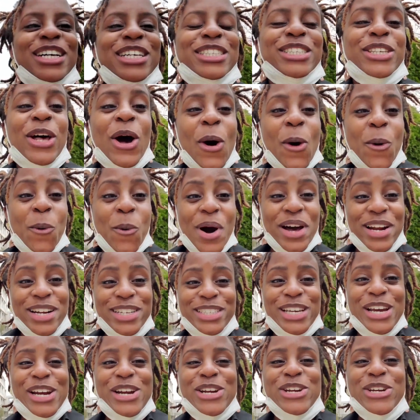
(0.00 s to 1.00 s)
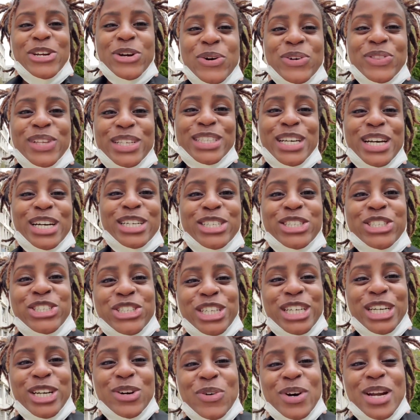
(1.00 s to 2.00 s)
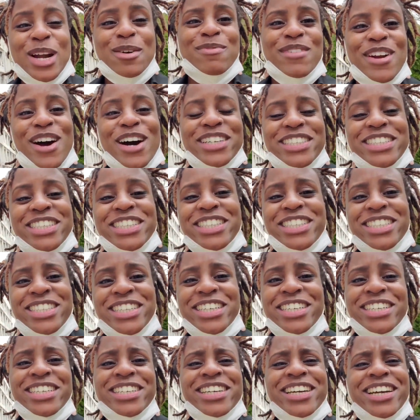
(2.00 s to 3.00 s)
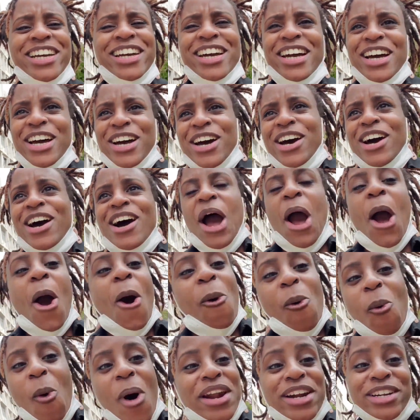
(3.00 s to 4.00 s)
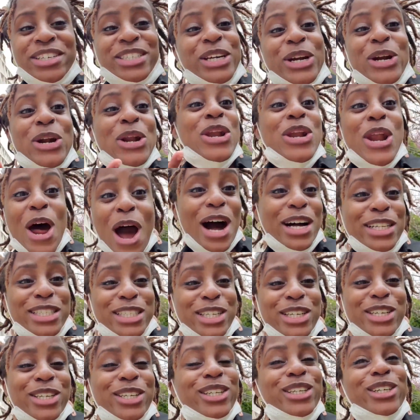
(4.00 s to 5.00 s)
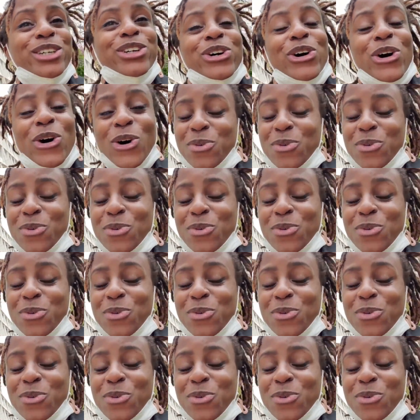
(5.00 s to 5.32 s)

So what is there to do in this country when I'm not teaching? What is there not to do?